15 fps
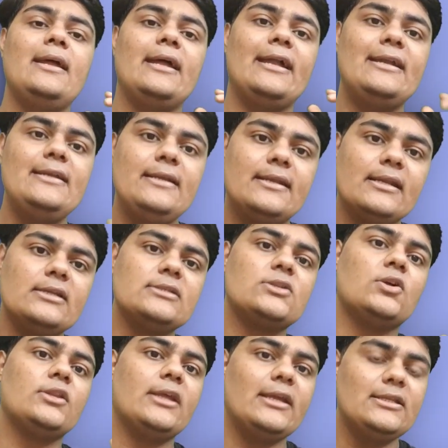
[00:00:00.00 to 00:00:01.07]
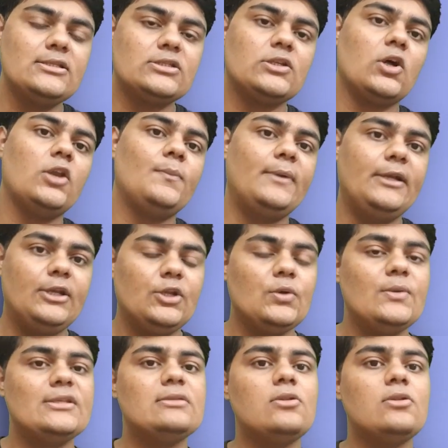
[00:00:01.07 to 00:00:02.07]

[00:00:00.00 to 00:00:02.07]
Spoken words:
interest or the installment due is